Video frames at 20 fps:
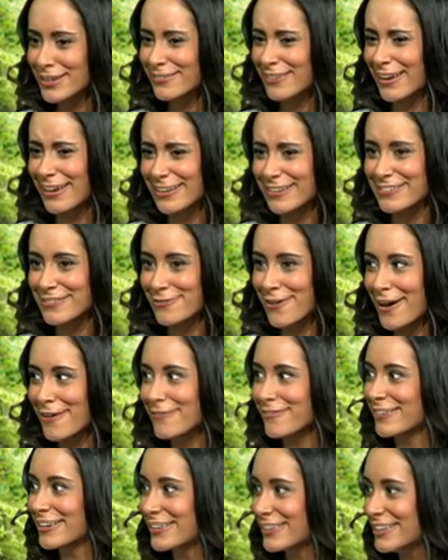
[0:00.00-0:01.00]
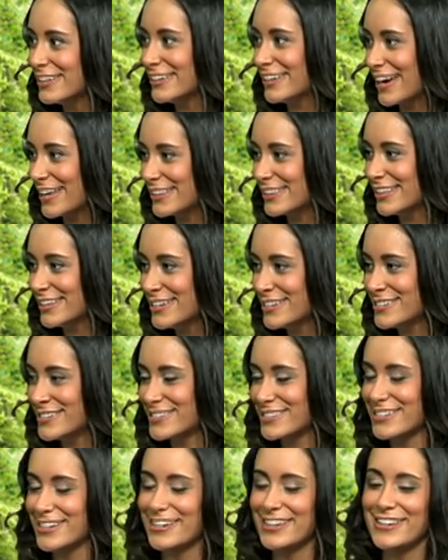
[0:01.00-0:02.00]
Like, do I really get
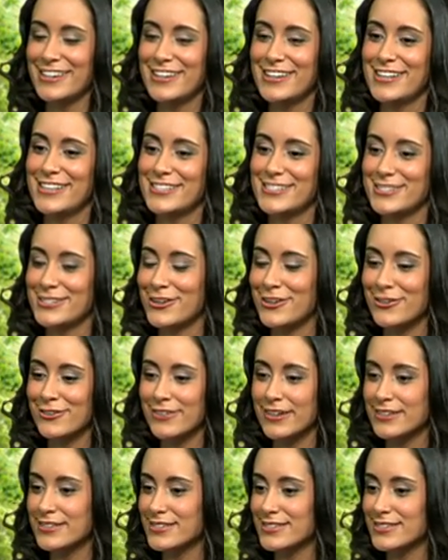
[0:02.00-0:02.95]
this? So it's...